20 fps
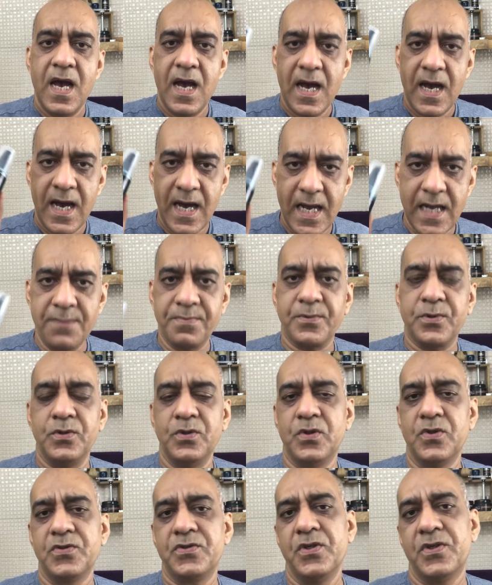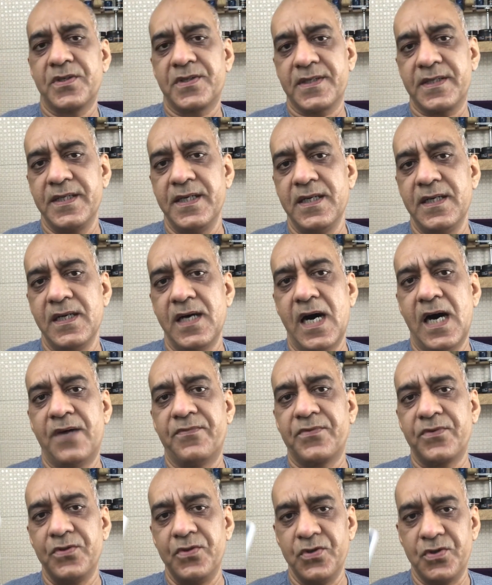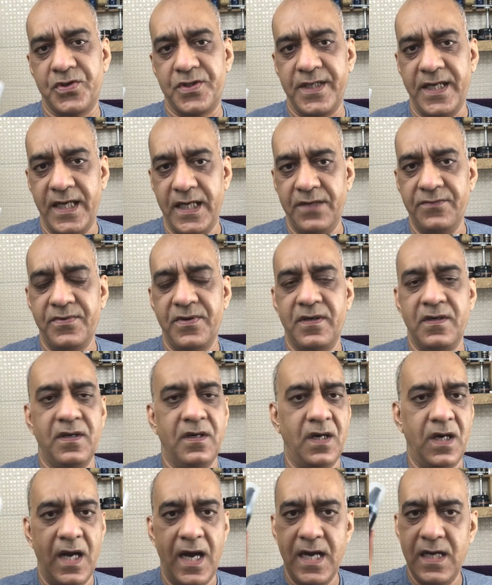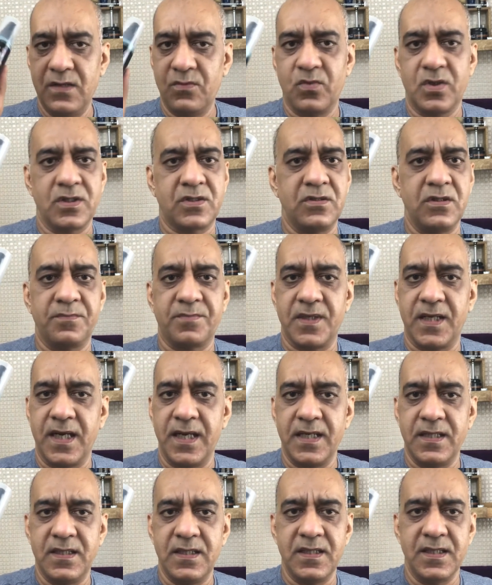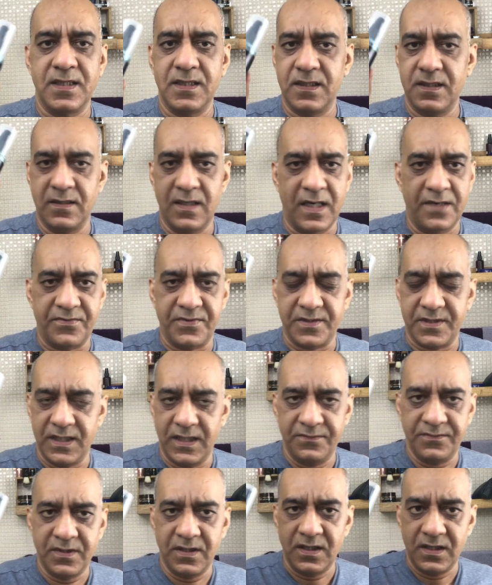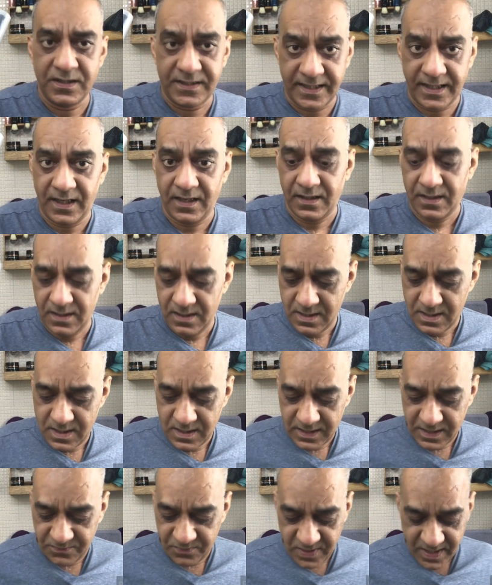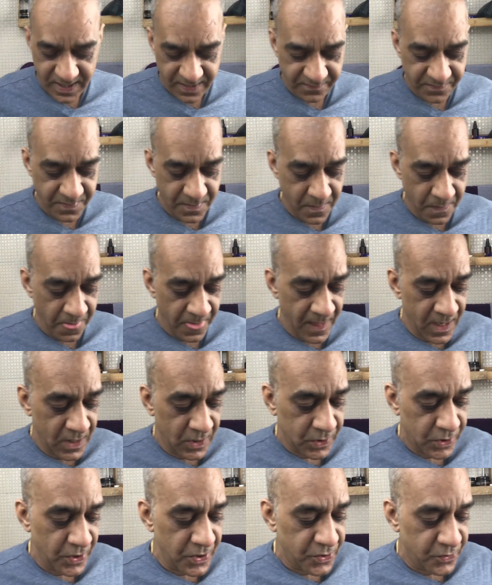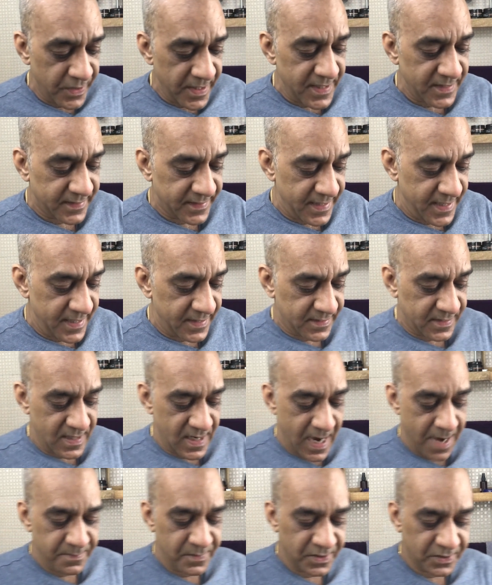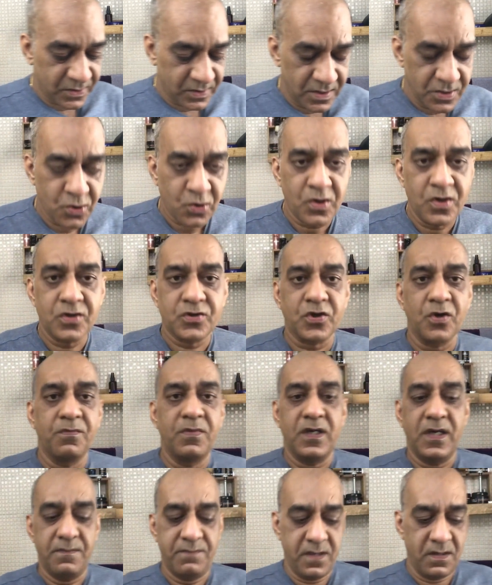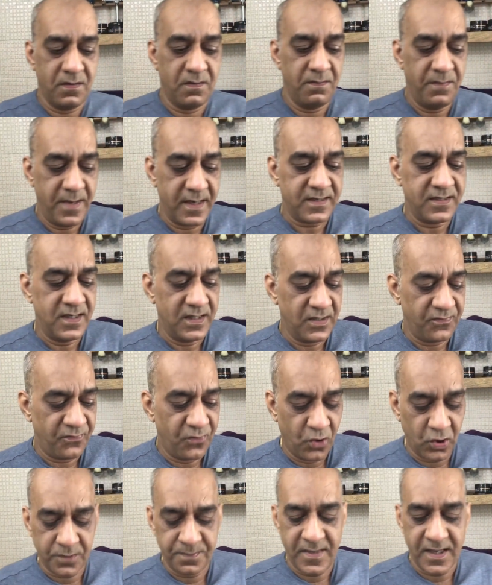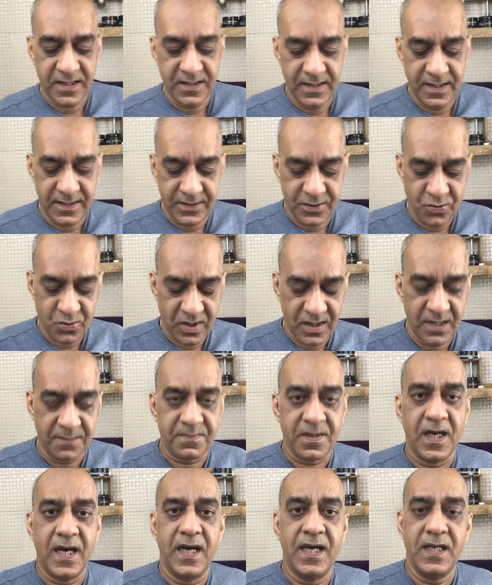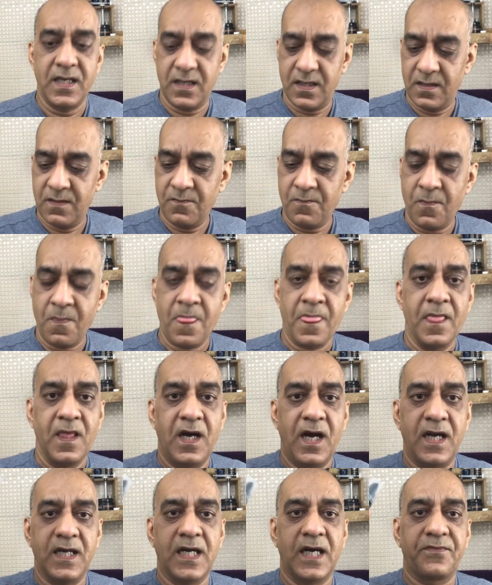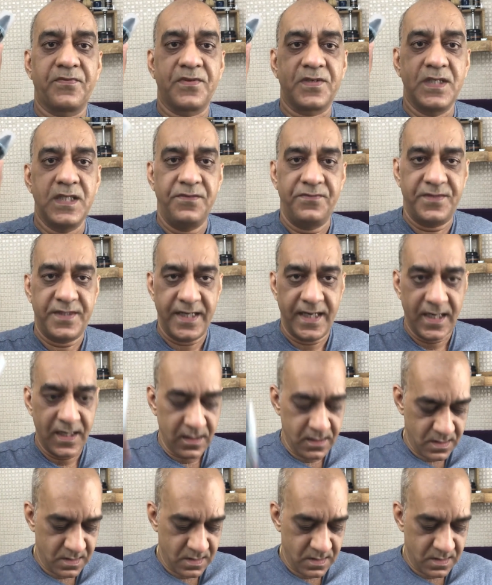help close your skin after you shave and once you apply the aftershave gel that you have. So in today's case, I'm just going to, so basically the fourth method is you can apply an aftershave gel,